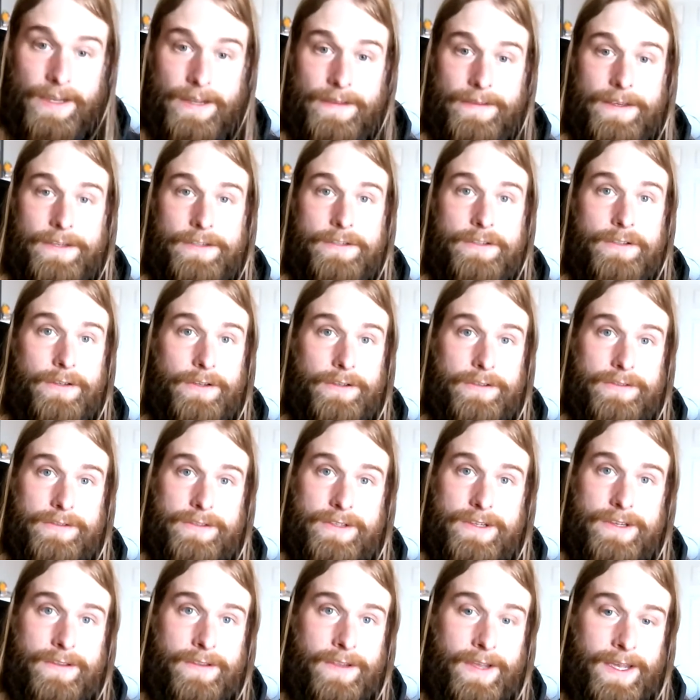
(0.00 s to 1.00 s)
Unless you don't
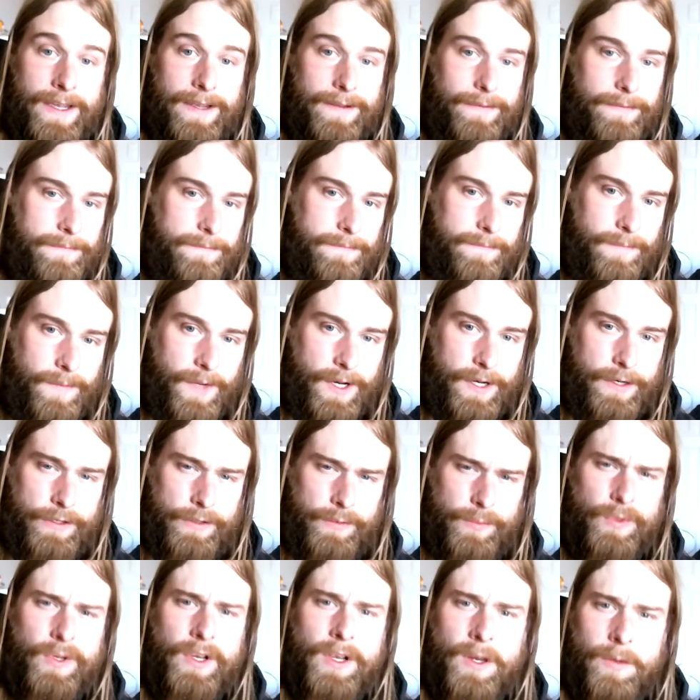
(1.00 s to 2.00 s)
see that. Might
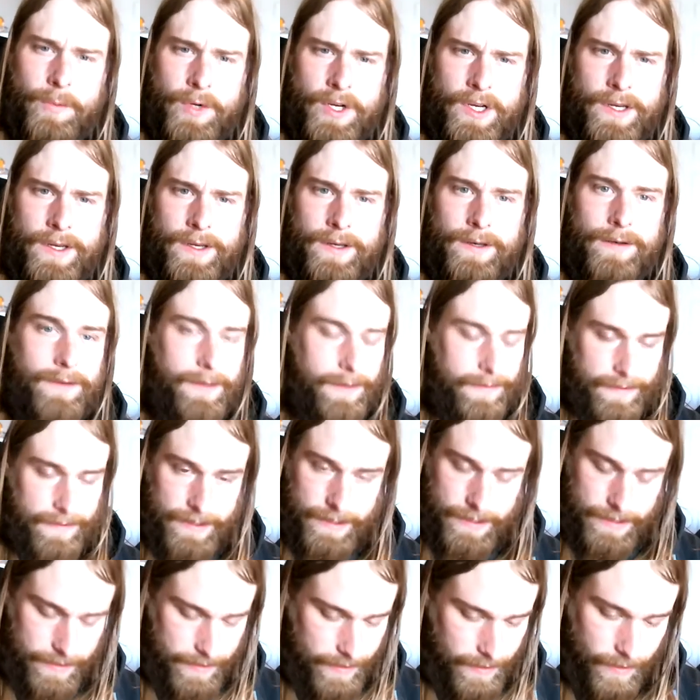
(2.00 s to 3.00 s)
just be on my end.
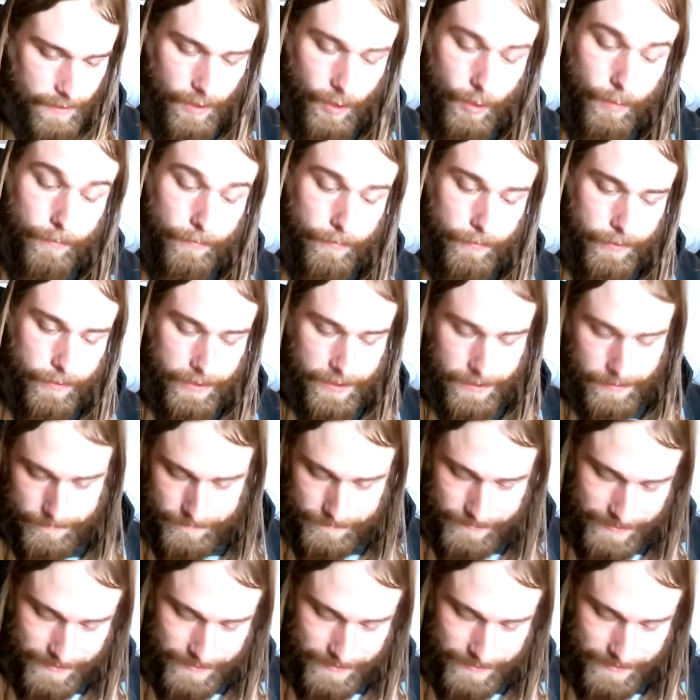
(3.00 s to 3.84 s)
Hopefully.